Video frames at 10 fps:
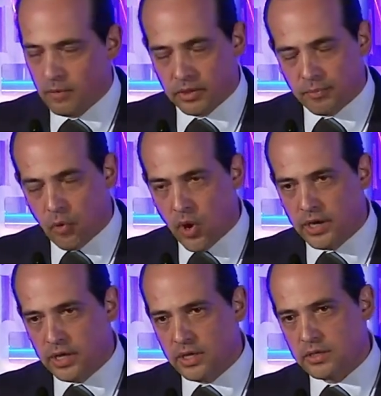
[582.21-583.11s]
But the point
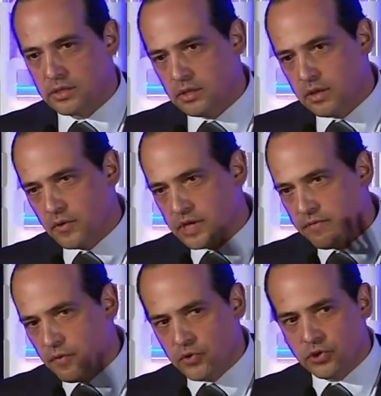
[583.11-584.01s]
is, there is a
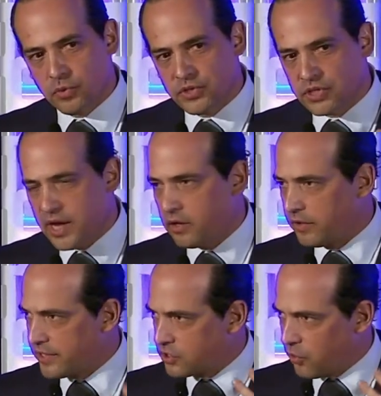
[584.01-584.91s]
virtuous cycle
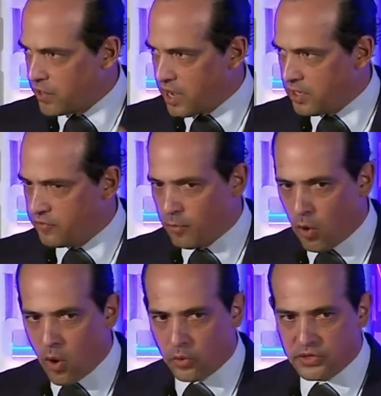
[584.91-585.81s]
that's created from
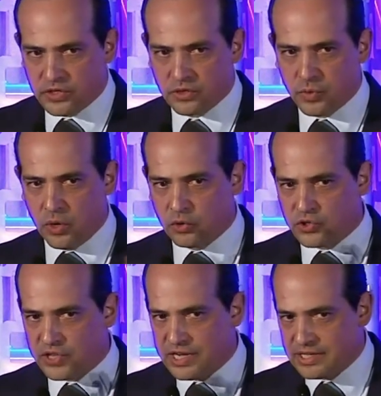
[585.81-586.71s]
all these things. We don't
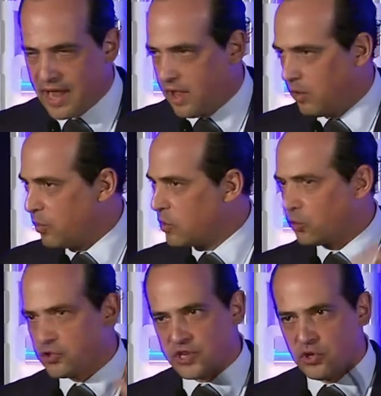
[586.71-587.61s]
just say talent. We don't
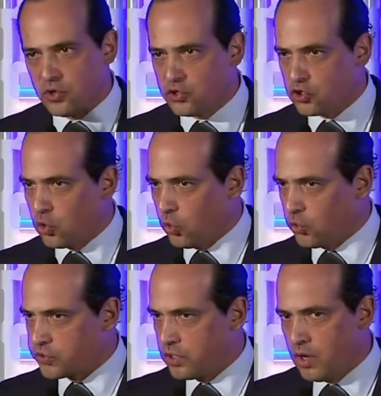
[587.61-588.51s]
just say good
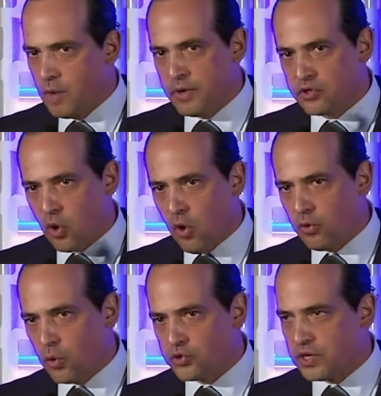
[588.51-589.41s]
schools, because all
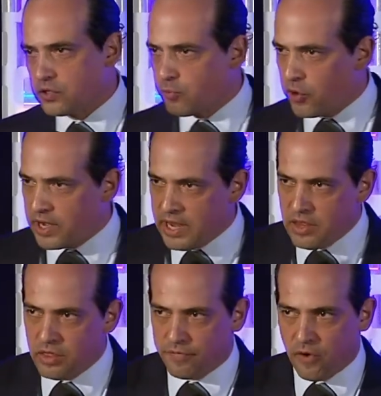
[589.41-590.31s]
those things bring
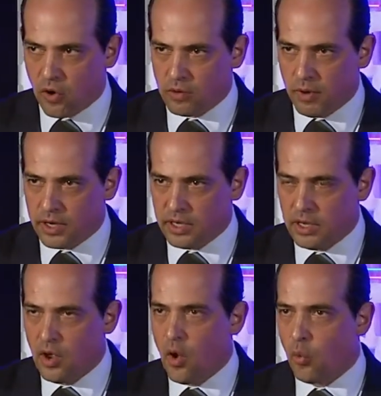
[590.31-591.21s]
in the foreign money,
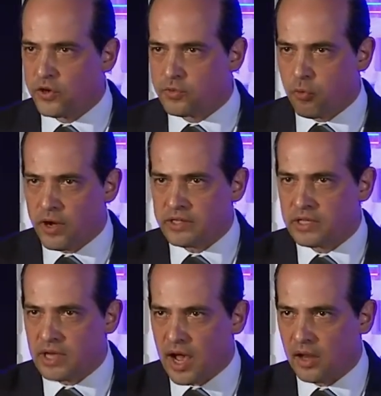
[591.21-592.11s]
which brings
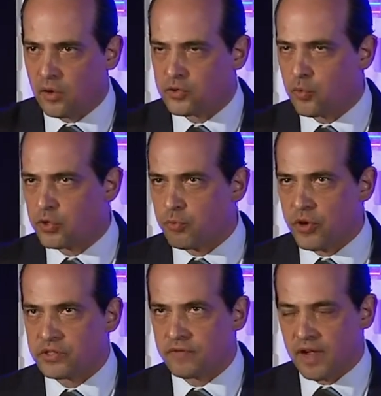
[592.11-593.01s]
the dollars, which
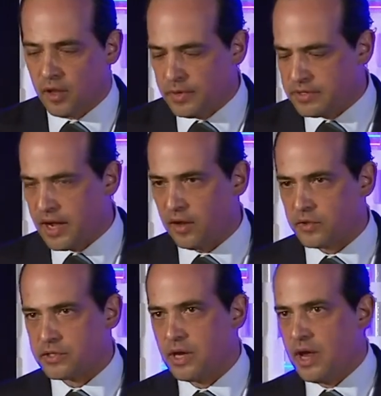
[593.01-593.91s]
brings development dollars.